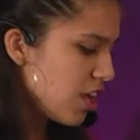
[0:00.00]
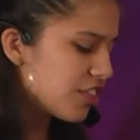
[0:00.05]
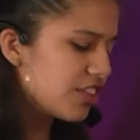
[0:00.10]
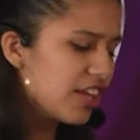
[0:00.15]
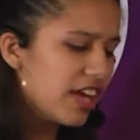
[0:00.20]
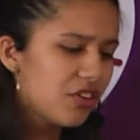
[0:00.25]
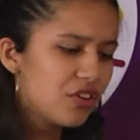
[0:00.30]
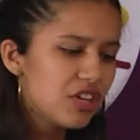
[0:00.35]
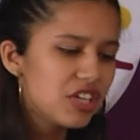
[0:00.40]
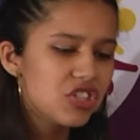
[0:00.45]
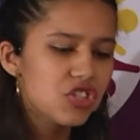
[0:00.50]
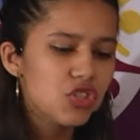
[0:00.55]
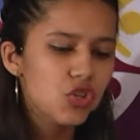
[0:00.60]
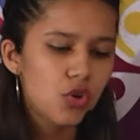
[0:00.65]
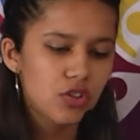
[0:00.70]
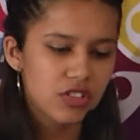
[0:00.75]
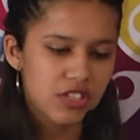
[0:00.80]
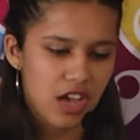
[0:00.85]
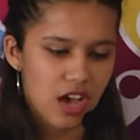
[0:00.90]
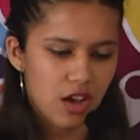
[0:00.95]
There is
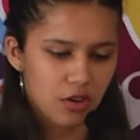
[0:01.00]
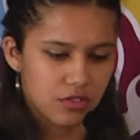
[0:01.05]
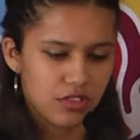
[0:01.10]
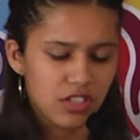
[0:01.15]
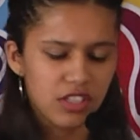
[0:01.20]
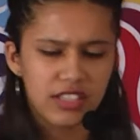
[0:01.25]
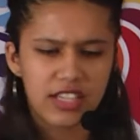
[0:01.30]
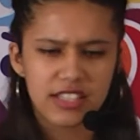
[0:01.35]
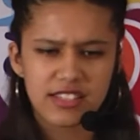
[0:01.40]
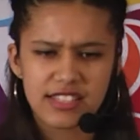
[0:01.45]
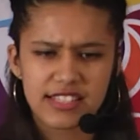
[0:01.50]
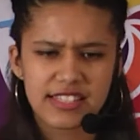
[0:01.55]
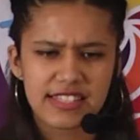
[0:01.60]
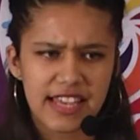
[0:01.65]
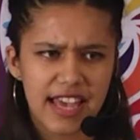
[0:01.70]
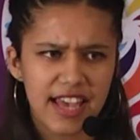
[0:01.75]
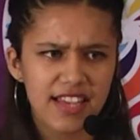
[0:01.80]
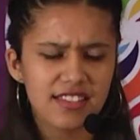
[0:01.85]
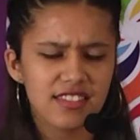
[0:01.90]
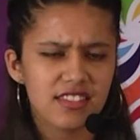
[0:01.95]
no doubt that
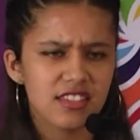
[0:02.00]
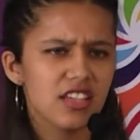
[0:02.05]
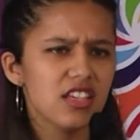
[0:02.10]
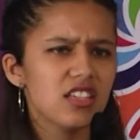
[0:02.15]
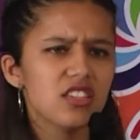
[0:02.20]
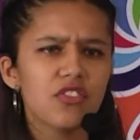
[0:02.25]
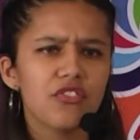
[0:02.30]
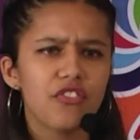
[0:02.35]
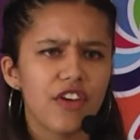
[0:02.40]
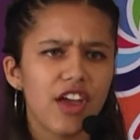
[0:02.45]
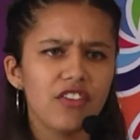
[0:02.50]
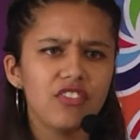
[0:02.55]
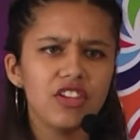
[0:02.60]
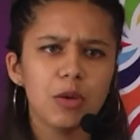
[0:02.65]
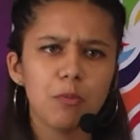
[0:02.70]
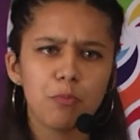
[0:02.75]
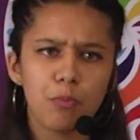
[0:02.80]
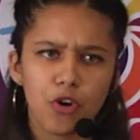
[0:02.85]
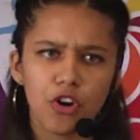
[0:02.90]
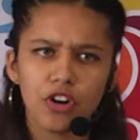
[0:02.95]
success is a very
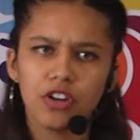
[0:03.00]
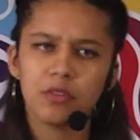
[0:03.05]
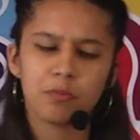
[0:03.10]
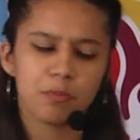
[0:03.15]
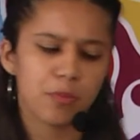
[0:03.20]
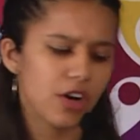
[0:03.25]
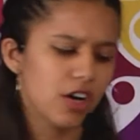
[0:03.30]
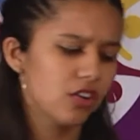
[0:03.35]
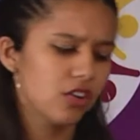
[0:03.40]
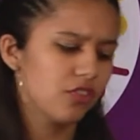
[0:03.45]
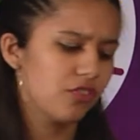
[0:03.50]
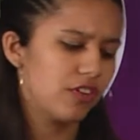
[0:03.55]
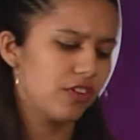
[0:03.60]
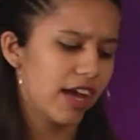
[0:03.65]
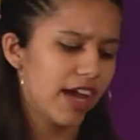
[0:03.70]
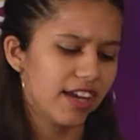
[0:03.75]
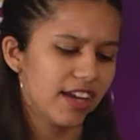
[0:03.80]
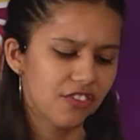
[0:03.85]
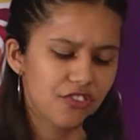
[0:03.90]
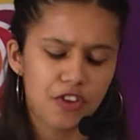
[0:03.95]
important part of
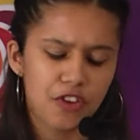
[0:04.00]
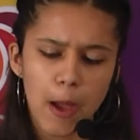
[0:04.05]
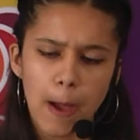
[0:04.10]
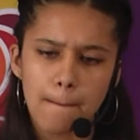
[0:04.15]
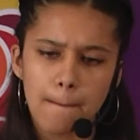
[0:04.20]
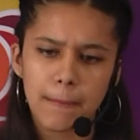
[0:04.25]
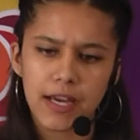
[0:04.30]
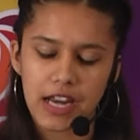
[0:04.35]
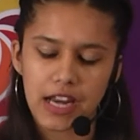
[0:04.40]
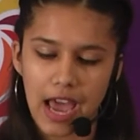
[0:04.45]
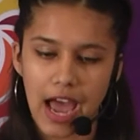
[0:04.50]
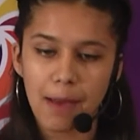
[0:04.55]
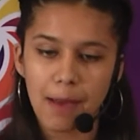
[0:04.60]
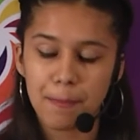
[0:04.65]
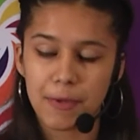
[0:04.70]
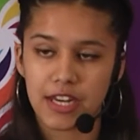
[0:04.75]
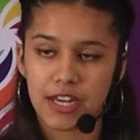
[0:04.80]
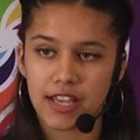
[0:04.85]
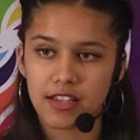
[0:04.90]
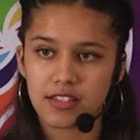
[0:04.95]
life, but
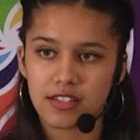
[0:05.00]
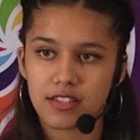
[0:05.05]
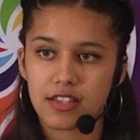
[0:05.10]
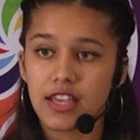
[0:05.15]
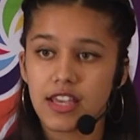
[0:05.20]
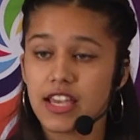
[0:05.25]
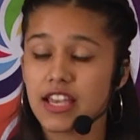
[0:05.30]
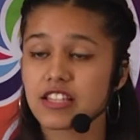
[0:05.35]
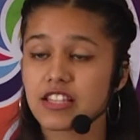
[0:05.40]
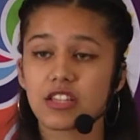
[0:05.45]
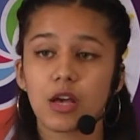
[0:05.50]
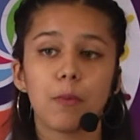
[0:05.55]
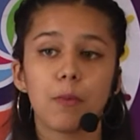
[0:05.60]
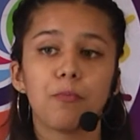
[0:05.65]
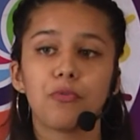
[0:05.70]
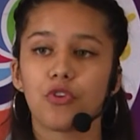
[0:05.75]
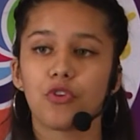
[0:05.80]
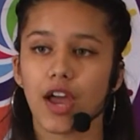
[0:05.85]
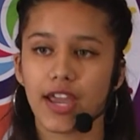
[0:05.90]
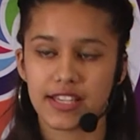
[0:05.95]
happiness is a
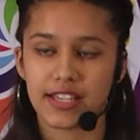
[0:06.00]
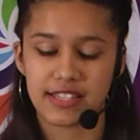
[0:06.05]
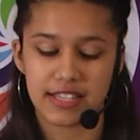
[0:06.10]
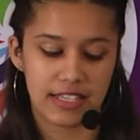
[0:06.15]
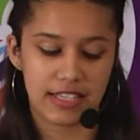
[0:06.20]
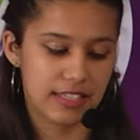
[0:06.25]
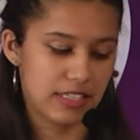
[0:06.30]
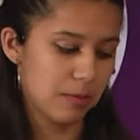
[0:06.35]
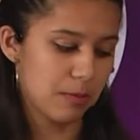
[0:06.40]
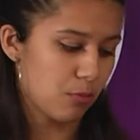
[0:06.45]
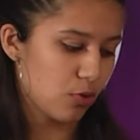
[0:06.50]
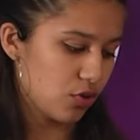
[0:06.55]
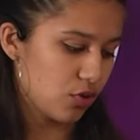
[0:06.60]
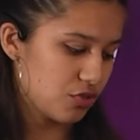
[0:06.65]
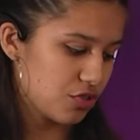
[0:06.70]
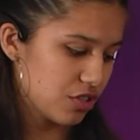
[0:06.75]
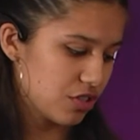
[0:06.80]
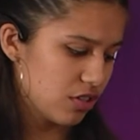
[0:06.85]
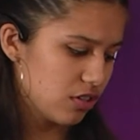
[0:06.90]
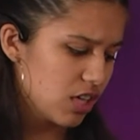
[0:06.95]
priceless
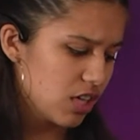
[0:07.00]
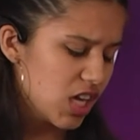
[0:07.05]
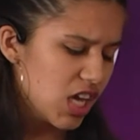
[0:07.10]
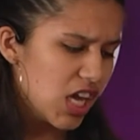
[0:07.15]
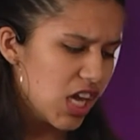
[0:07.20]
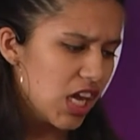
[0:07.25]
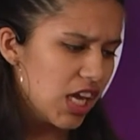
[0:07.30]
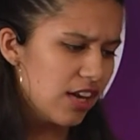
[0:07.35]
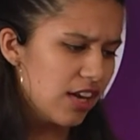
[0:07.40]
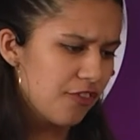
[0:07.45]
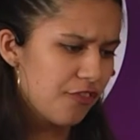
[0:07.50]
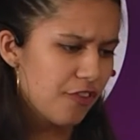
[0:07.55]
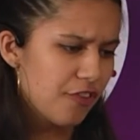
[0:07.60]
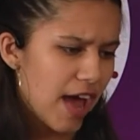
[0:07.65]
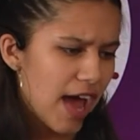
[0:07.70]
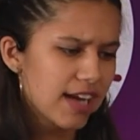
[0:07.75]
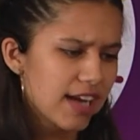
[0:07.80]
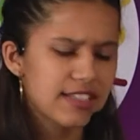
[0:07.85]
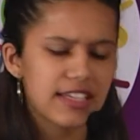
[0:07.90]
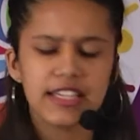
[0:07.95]
emotion. In
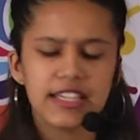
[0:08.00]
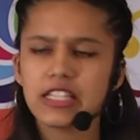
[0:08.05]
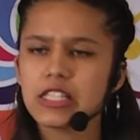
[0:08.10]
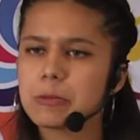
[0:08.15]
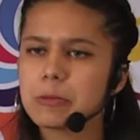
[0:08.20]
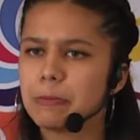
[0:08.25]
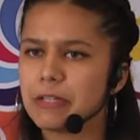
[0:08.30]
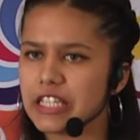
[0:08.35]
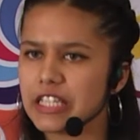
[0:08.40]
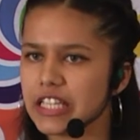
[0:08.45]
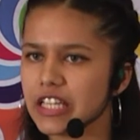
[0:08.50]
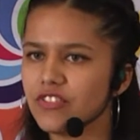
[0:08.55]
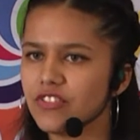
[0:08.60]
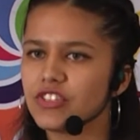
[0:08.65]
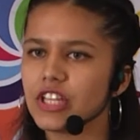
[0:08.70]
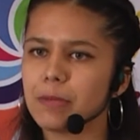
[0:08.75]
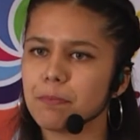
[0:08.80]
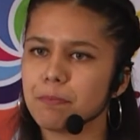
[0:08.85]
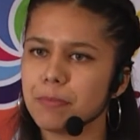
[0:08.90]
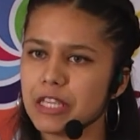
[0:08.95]
fact, it is believed
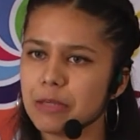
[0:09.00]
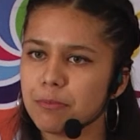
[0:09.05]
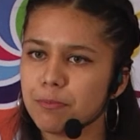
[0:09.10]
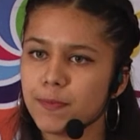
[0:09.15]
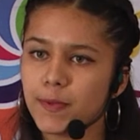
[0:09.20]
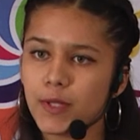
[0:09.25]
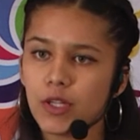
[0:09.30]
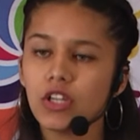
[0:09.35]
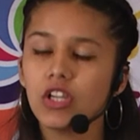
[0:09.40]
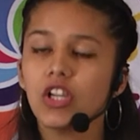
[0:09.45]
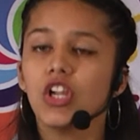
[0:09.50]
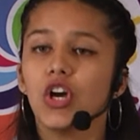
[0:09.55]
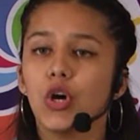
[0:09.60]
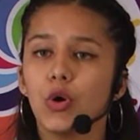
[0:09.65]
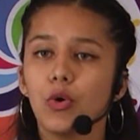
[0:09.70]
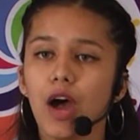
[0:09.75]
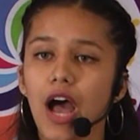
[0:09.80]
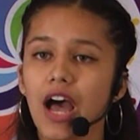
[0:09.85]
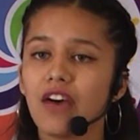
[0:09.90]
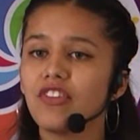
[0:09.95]
that people
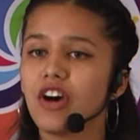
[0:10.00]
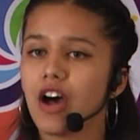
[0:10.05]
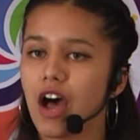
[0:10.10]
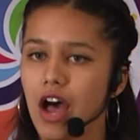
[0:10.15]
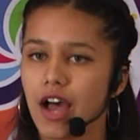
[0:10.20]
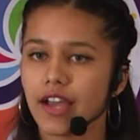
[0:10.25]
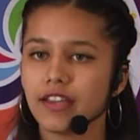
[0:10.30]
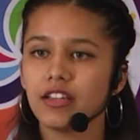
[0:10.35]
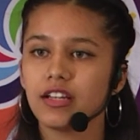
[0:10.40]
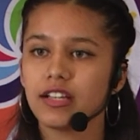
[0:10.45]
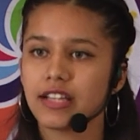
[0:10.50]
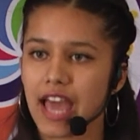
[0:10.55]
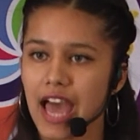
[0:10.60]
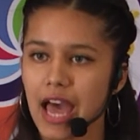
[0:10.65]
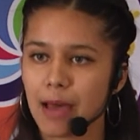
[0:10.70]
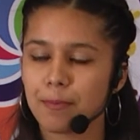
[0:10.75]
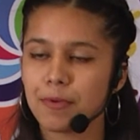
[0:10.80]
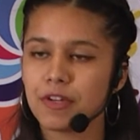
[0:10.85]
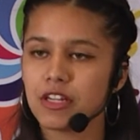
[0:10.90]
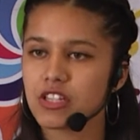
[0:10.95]
who have a higher
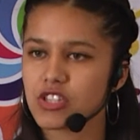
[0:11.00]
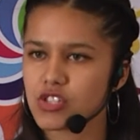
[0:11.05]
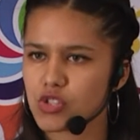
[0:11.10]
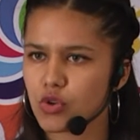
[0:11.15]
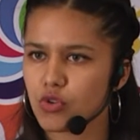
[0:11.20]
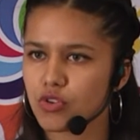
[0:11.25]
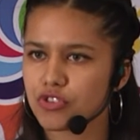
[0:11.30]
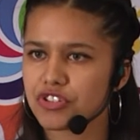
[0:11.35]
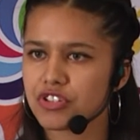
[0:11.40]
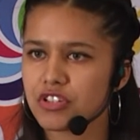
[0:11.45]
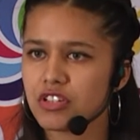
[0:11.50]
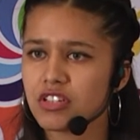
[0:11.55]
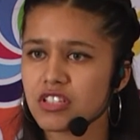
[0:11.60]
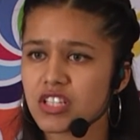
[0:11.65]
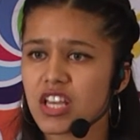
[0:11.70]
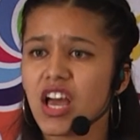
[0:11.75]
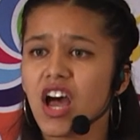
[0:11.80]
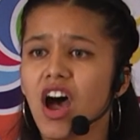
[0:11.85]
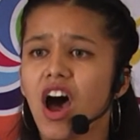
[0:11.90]
happiness quotient